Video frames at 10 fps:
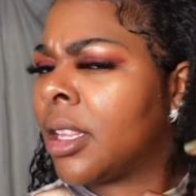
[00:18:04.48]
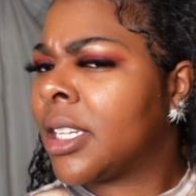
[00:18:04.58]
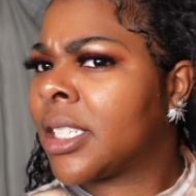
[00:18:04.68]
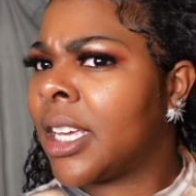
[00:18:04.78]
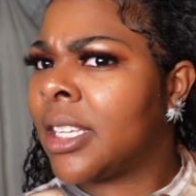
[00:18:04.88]

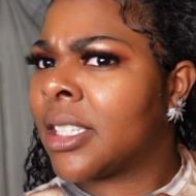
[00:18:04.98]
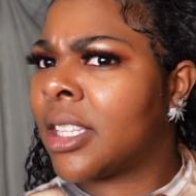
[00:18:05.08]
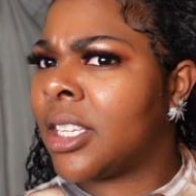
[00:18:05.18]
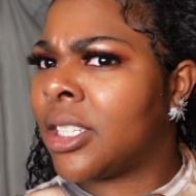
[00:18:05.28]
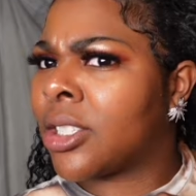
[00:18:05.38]
Let's get into
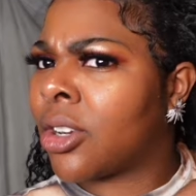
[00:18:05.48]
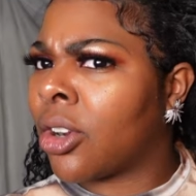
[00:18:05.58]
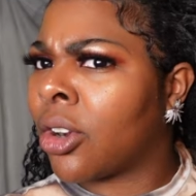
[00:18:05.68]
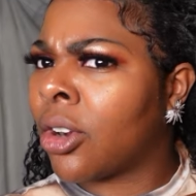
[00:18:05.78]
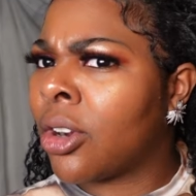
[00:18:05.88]
these
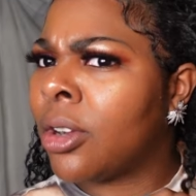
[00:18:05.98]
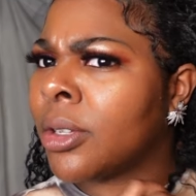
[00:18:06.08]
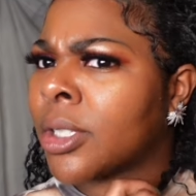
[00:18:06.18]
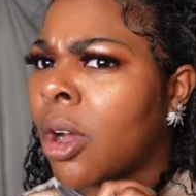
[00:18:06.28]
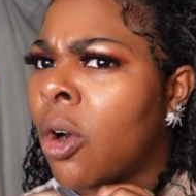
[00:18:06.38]

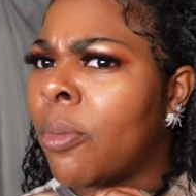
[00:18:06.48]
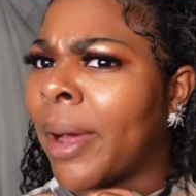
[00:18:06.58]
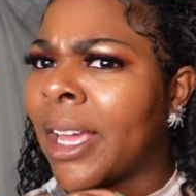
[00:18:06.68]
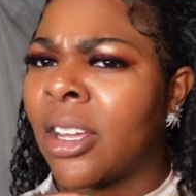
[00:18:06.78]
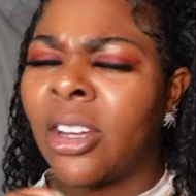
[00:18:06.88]
curls. Oh my